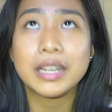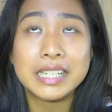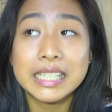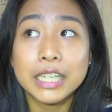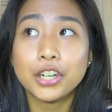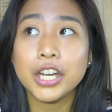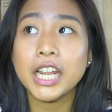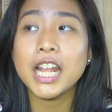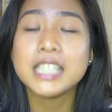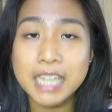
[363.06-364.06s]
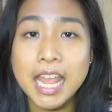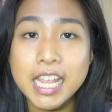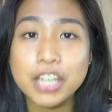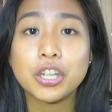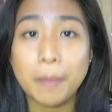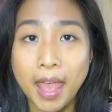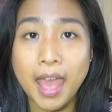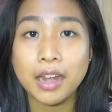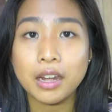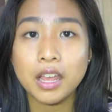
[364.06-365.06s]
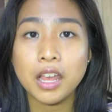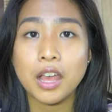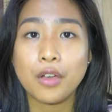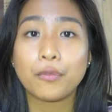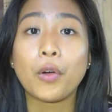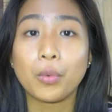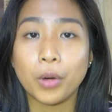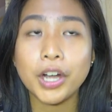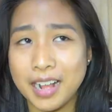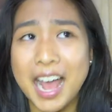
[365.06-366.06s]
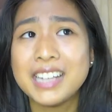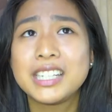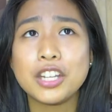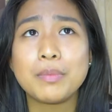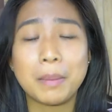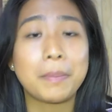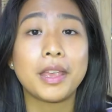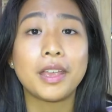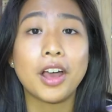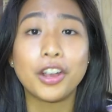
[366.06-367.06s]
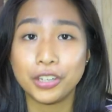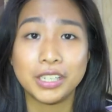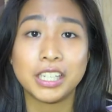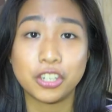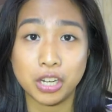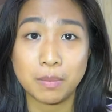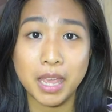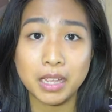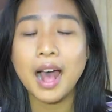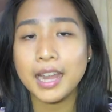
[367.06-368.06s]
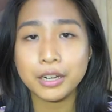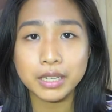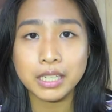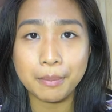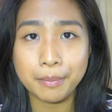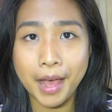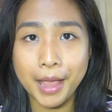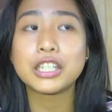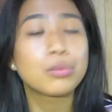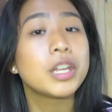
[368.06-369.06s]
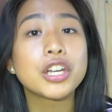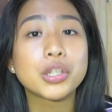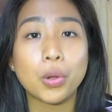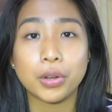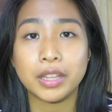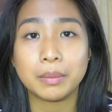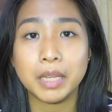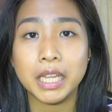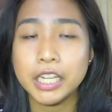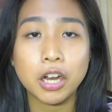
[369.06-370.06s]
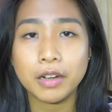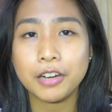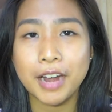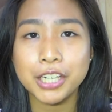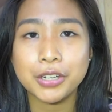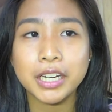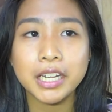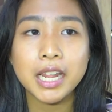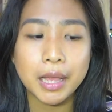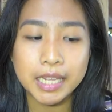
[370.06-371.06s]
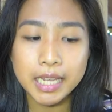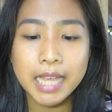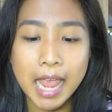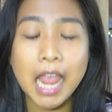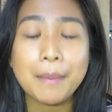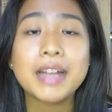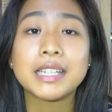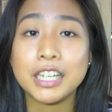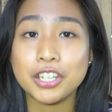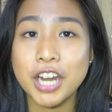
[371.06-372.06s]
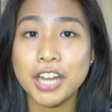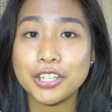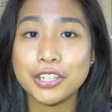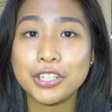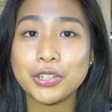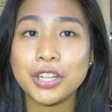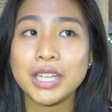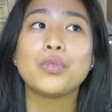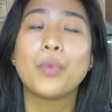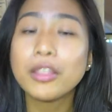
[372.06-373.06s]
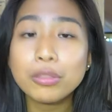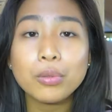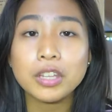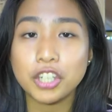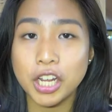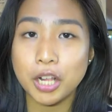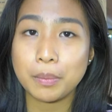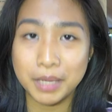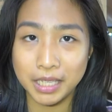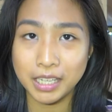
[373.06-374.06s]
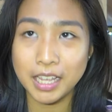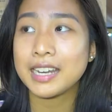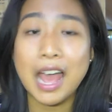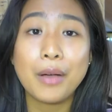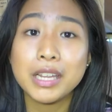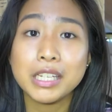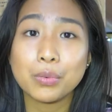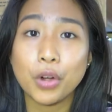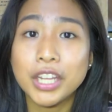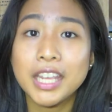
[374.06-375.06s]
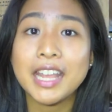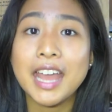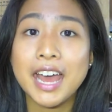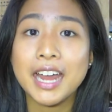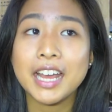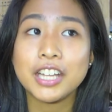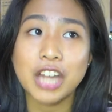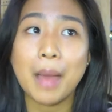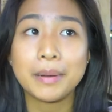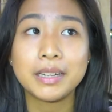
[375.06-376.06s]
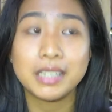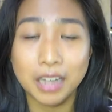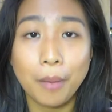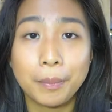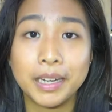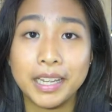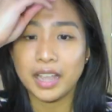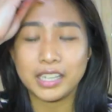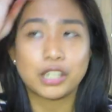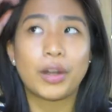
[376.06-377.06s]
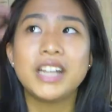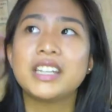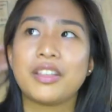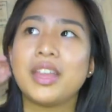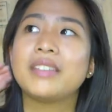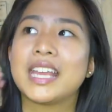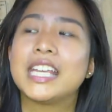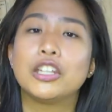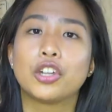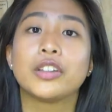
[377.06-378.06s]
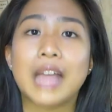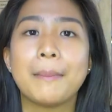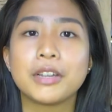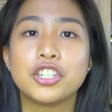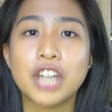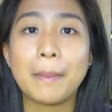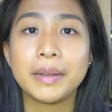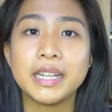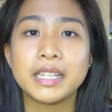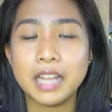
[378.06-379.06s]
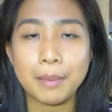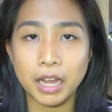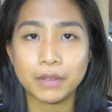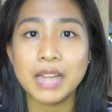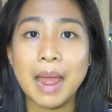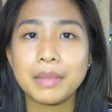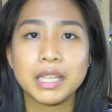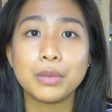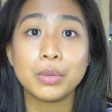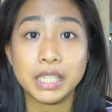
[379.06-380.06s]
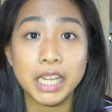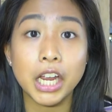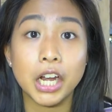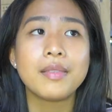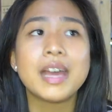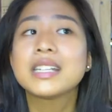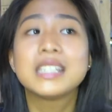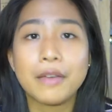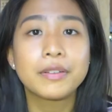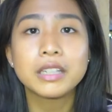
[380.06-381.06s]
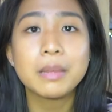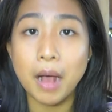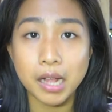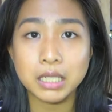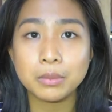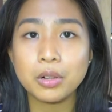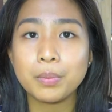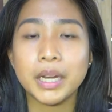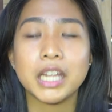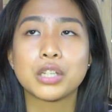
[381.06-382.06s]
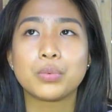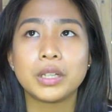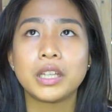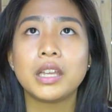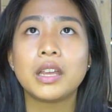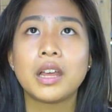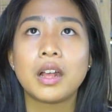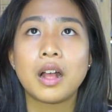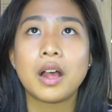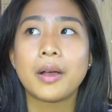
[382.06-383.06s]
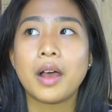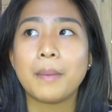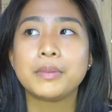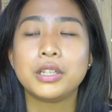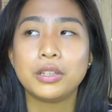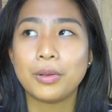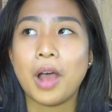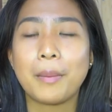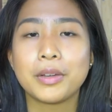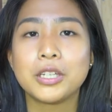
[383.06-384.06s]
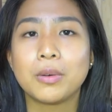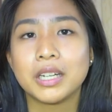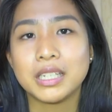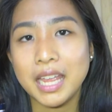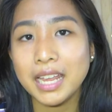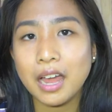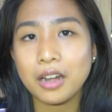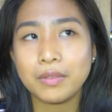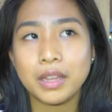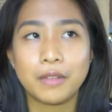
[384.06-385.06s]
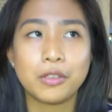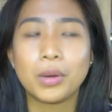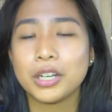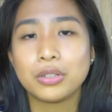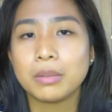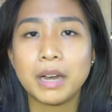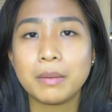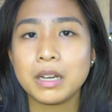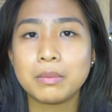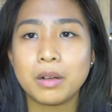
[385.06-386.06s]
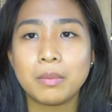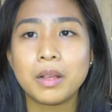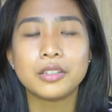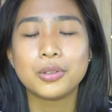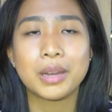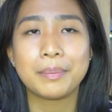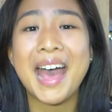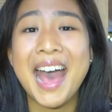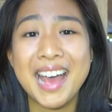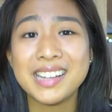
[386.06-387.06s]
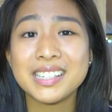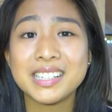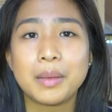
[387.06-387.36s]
considering staying in Japan for work, ICU might be a good decision to make. I know a senpai, 3 years older than me, he already graduated. He came as an international student, went through the JLP, now he's working at a Japanese company. It's crazy to think that he learned that much Japanese in the amount of time that he was here. That's definitely possible, but it's really up to you how much you want to take out of it. If you want to do the bare minimum, you can pass,